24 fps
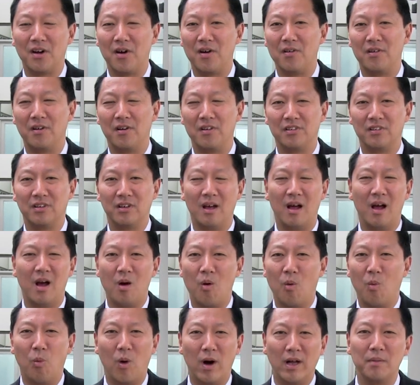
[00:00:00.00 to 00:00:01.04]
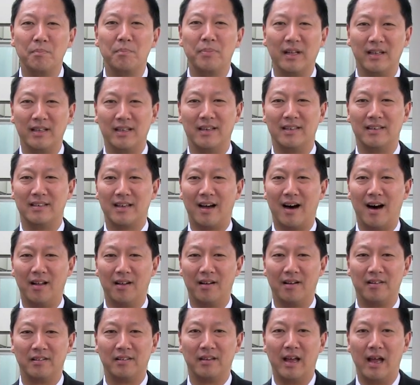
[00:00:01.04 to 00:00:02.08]
donors, $1 billion,
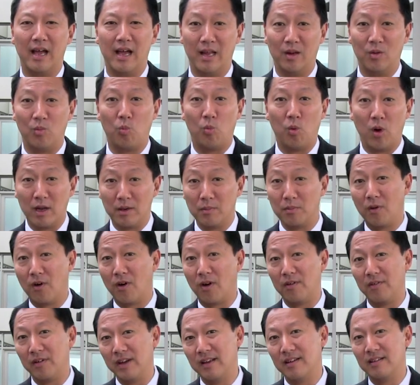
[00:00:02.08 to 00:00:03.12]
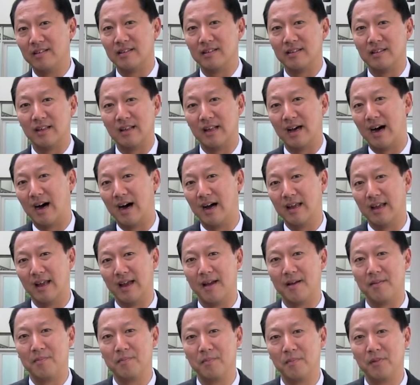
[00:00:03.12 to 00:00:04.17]
and one more reason that I
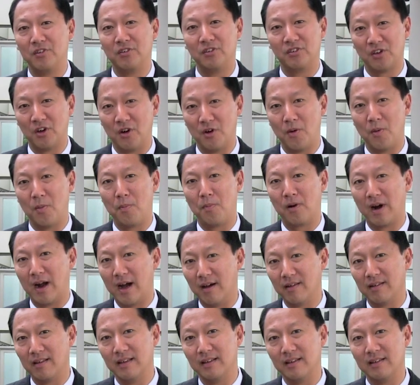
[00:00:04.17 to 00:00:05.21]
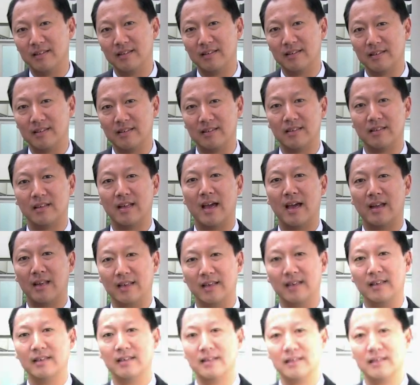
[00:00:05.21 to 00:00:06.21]
am so proudly Cincinnati.